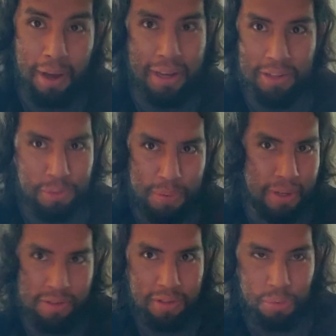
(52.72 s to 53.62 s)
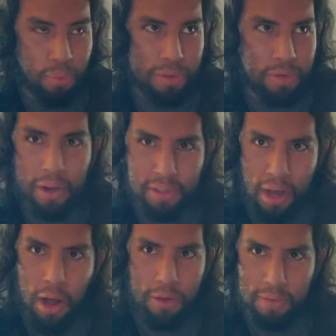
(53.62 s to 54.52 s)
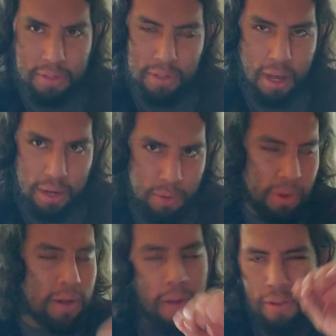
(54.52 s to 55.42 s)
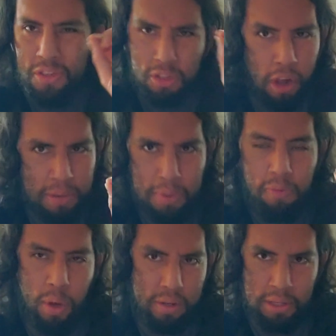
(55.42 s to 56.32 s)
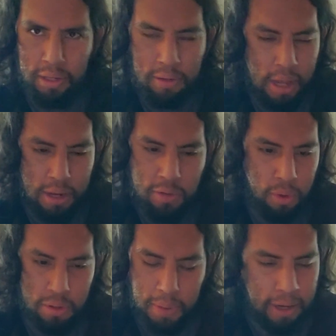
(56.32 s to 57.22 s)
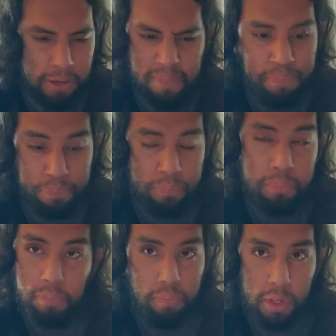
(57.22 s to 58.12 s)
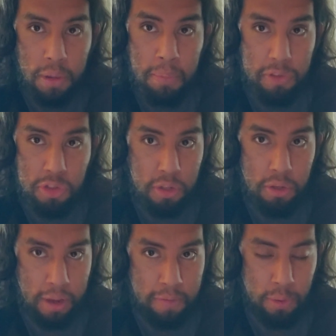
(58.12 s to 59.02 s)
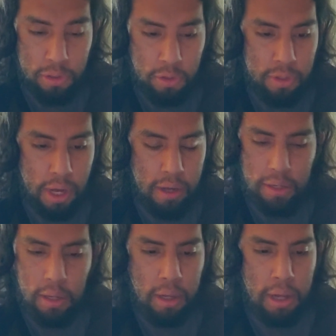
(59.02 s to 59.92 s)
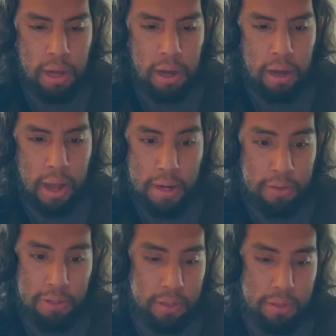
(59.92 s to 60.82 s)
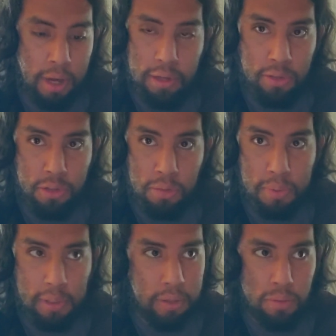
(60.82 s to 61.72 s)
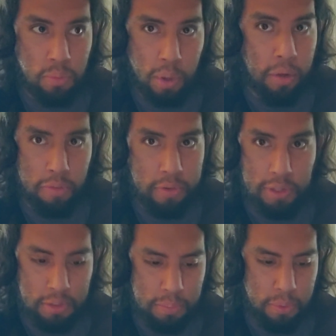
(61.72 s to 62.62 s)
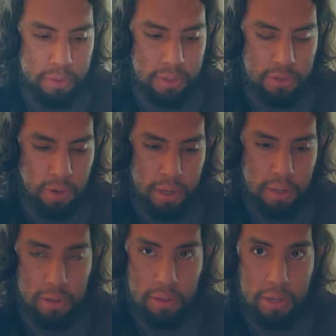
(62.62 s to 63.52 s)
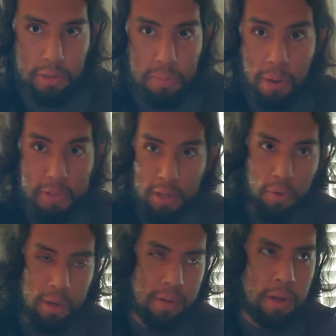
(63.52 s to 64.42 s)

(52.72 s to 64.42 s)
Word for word: Again, just because of this one scratch on the holo gives it a 9 anyway. Slight bit of whitening and, and edgewear on the back. But still a very good 9. Uh, and I think nine should be well over 6.6 grand. I think nine should be about 10 grand.